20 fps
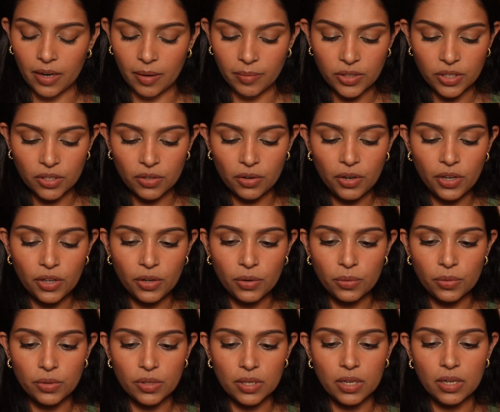I'm just going to
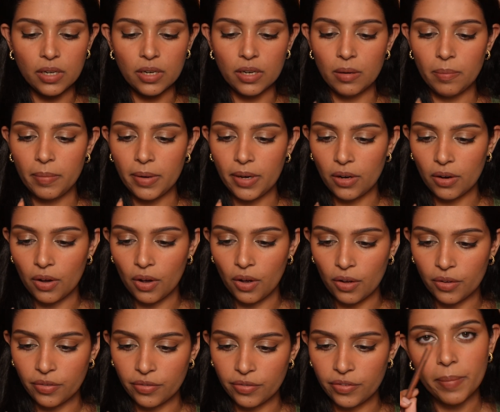use a little bit
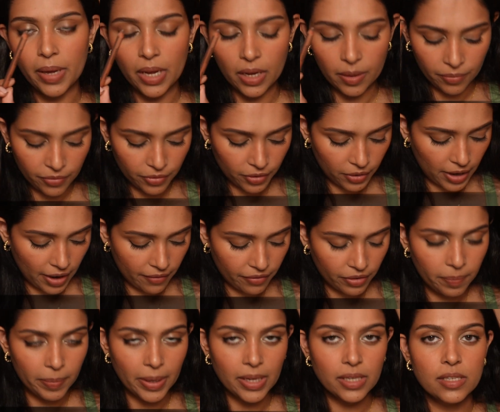of Makeup
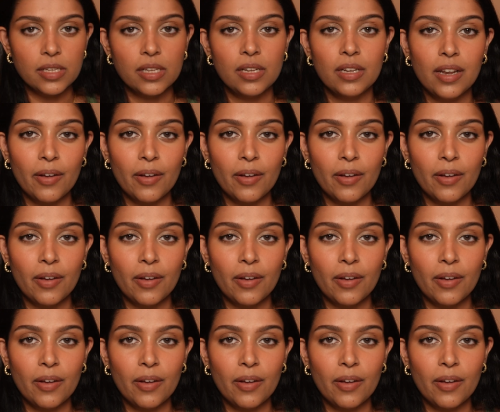Forever pencil.